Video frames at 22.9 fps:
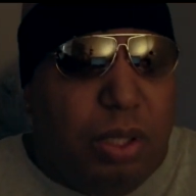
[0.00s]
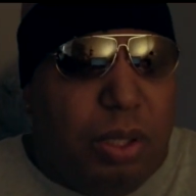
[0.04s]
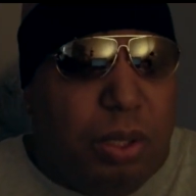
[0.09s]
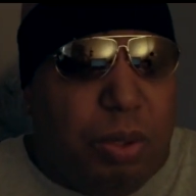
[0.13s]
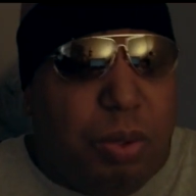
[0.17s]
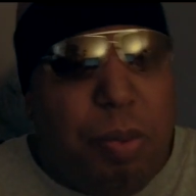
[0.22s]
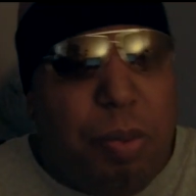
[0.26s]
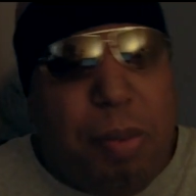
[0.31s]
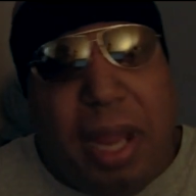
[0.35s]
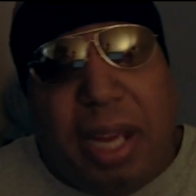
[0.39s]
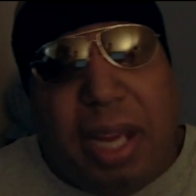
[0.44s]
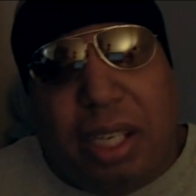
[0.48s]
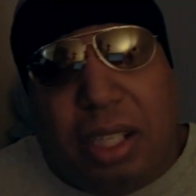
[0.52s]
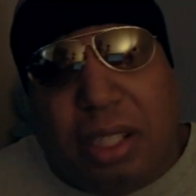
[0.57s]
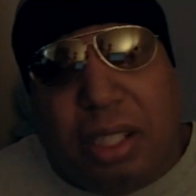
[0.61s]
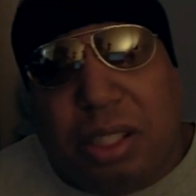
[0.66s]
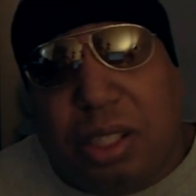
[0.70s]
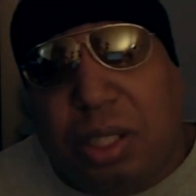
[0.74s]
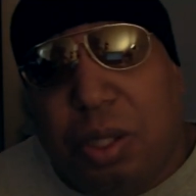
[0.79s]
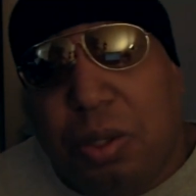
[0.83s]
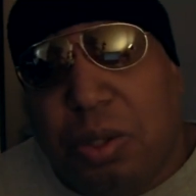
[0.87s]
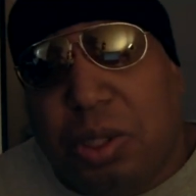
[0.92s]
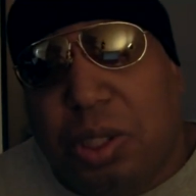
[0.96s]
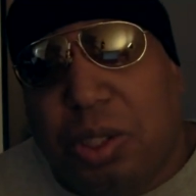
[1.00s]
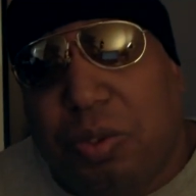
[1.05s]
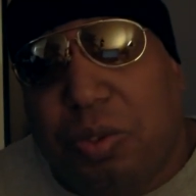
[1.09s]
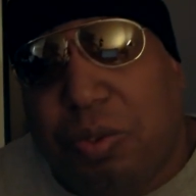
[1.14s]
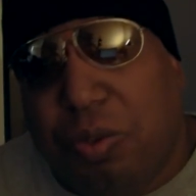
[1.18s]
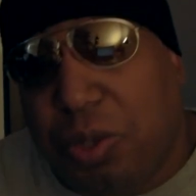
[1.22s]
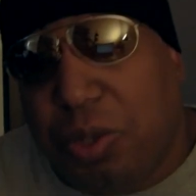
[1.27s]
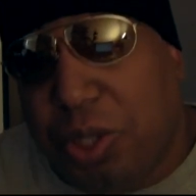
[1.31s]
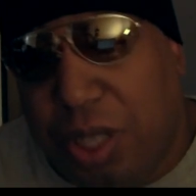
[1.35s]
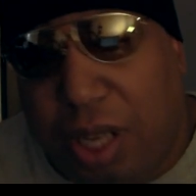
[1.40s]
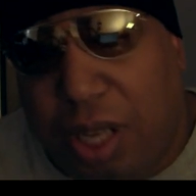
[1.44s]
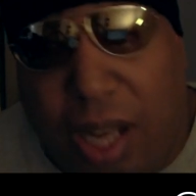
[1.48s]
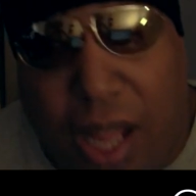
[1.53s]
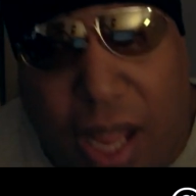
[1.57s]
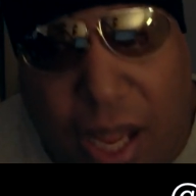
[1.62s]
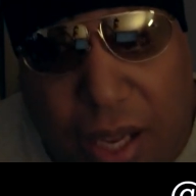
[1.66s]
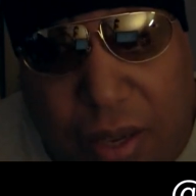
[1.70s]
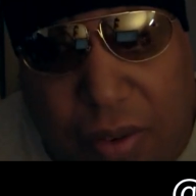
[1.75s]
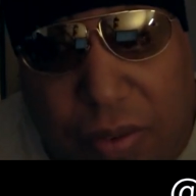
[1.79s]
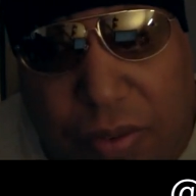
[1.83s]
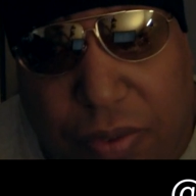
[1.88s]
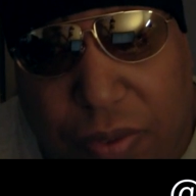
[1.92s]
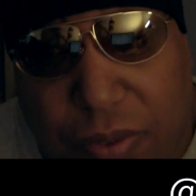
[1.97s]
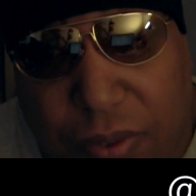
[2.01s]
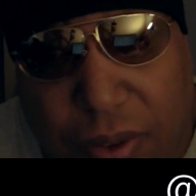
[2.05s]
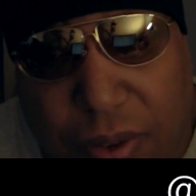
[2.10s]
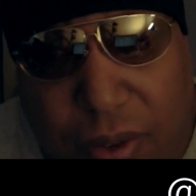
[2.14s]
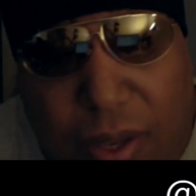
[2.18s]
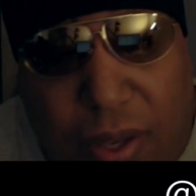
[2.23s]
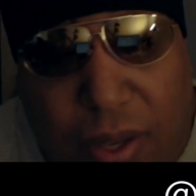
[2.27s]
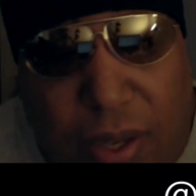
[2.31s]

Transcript: Quit making excuses for your life.